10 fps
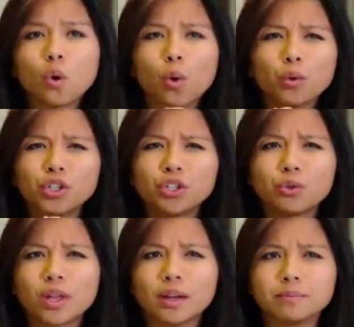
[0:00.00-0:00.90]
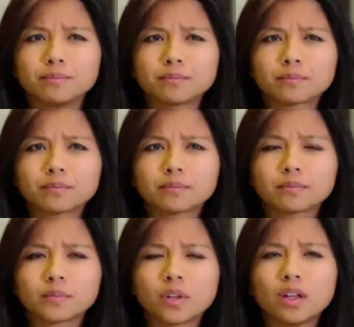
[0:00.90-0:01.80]
What would you do then?
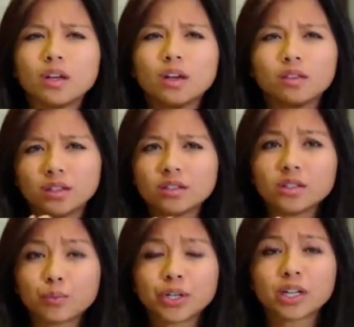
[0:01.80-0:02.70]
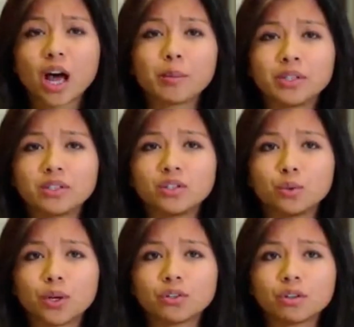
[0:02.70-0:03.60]
This is a pretty common
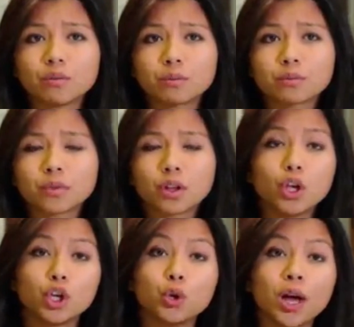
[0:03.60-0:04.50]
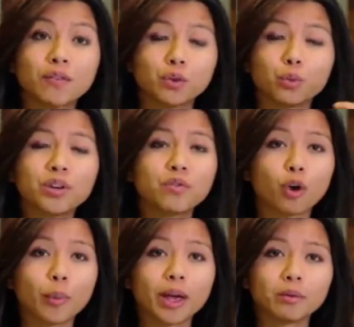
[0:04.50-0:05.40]
situation. You'd have to
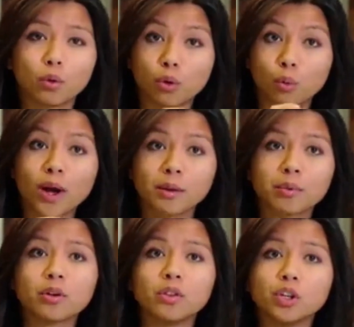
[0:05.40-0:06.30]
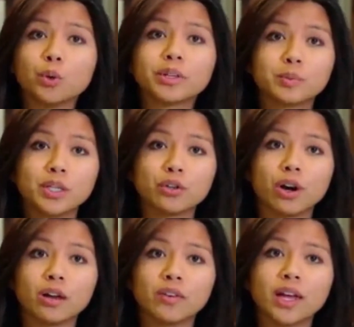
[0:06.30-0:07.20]
reformat or wipe the USB
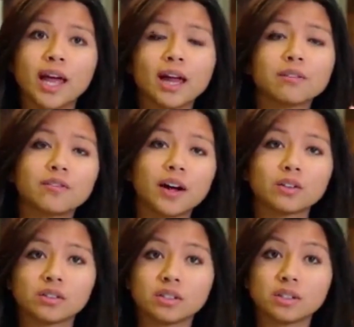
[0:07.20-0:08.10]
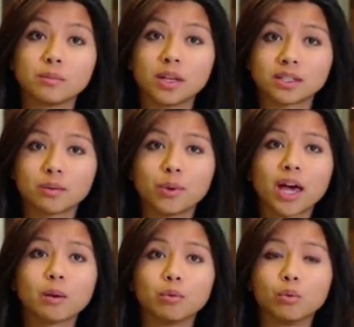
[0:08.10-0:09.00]
drive and add a file system that's
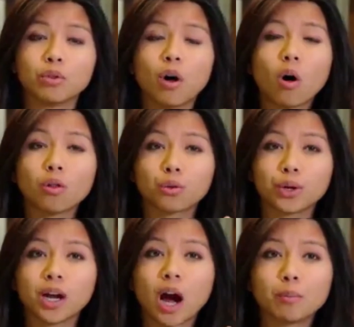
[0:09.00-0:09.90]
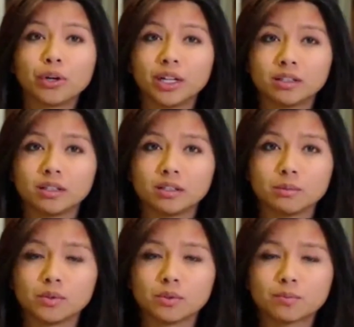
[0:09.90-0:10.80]
compatible with all three operating
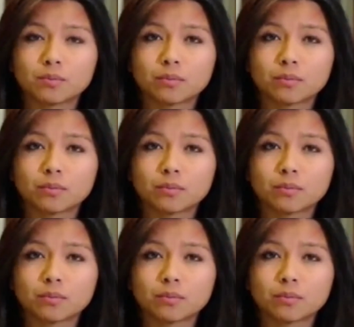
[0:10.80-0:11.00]
systems.